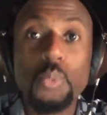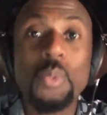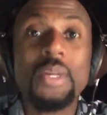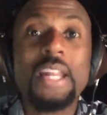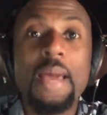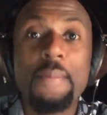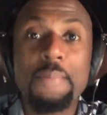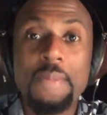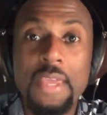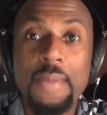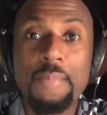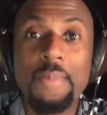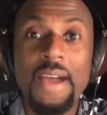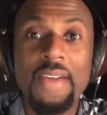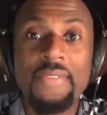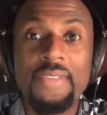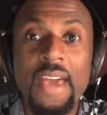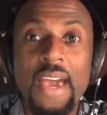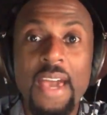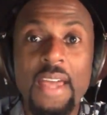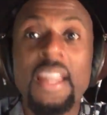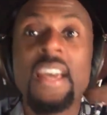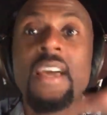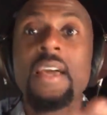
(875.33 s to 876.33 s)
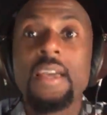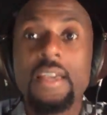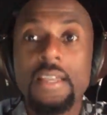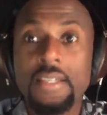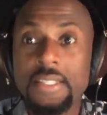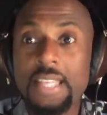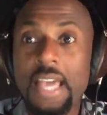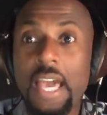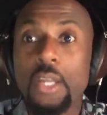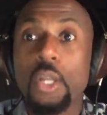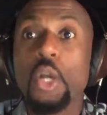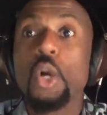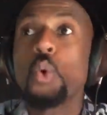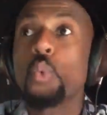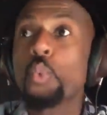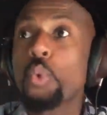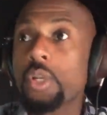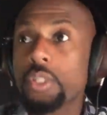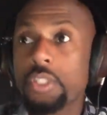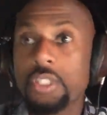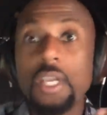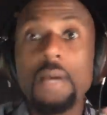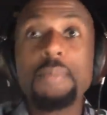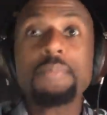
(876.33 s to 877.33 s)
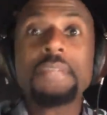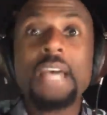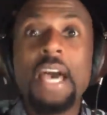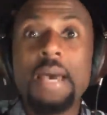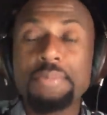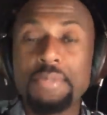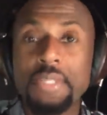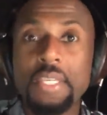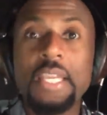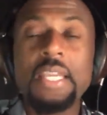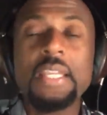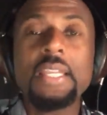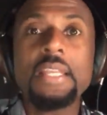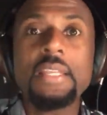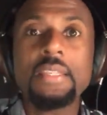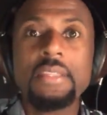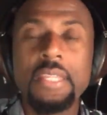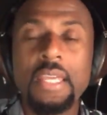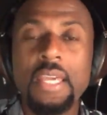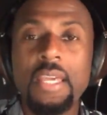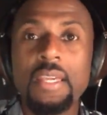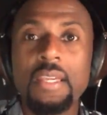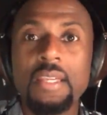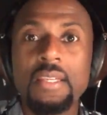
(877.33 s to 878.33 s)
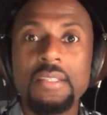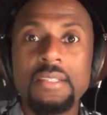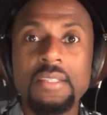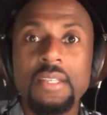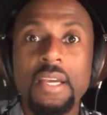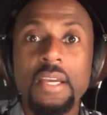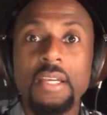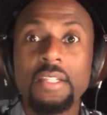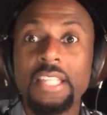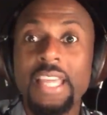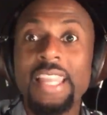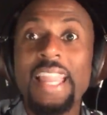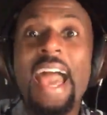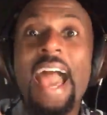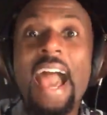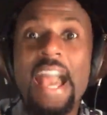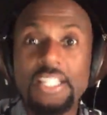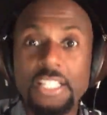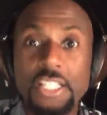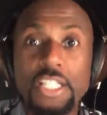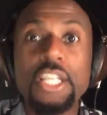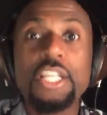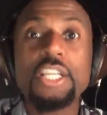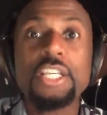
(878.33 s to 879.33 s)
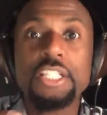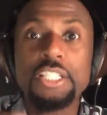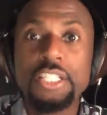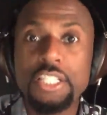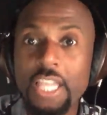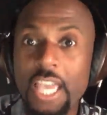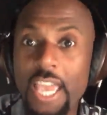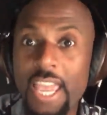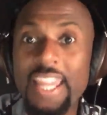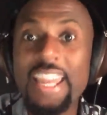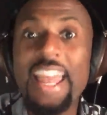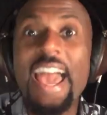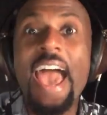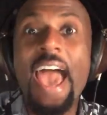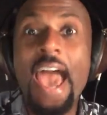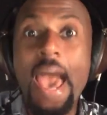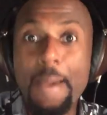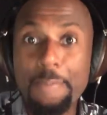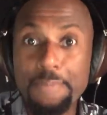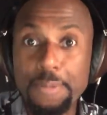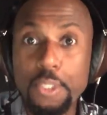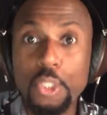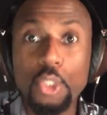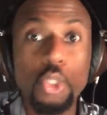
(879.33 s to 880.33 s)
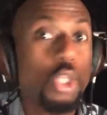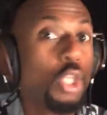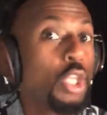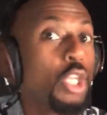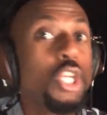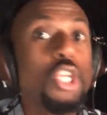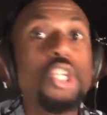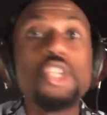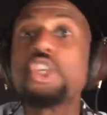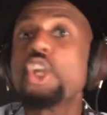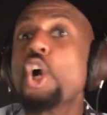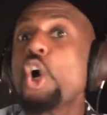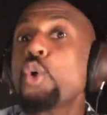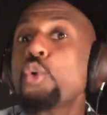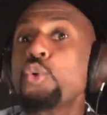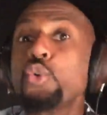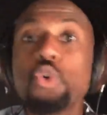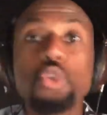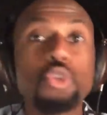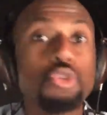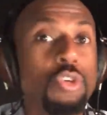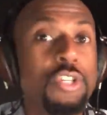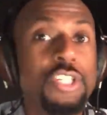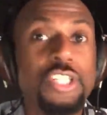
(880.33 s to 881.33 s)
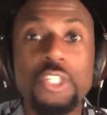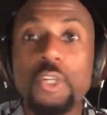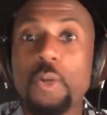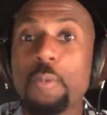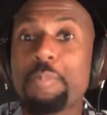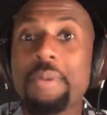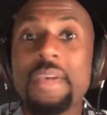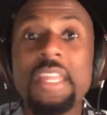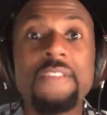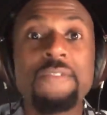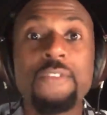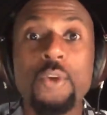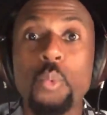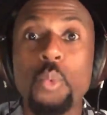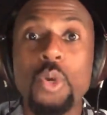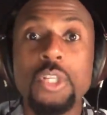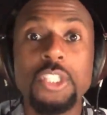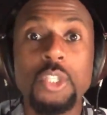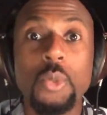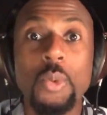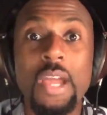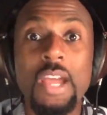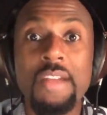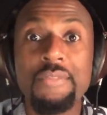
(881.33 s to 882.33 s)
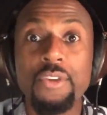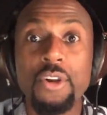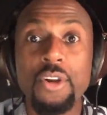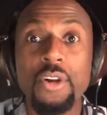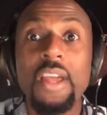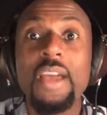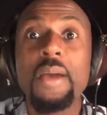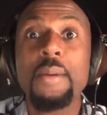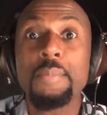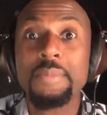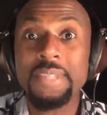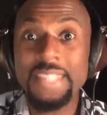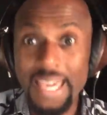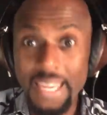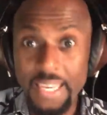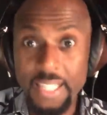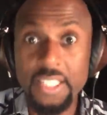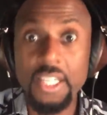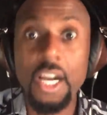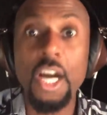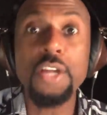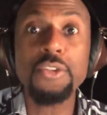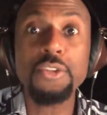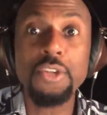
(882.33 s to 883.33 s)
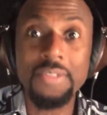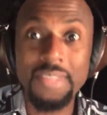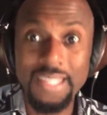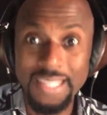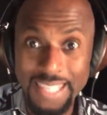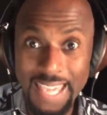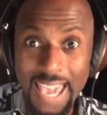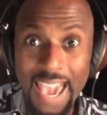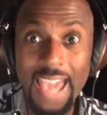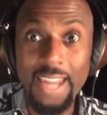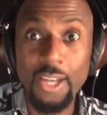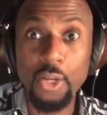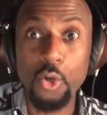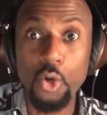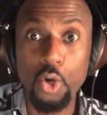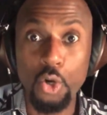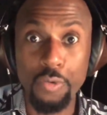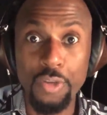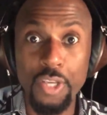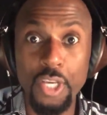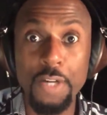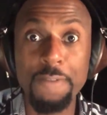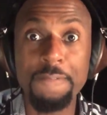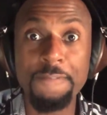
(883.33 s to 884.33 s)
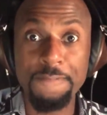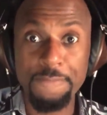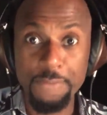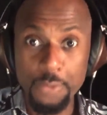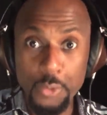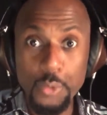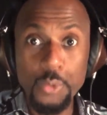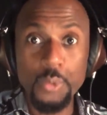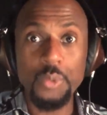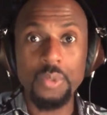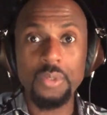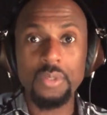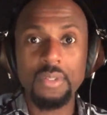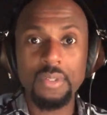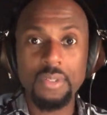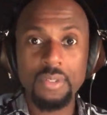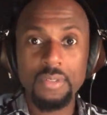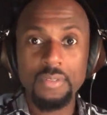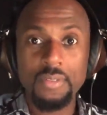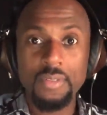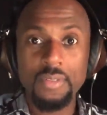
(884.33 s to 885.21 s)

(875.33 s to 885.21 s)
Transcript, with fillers: here's what I mean by that is that we're sometimes eating things that actually contain absolutely no nutritional benefit whatsoever, yet it's under the category of food.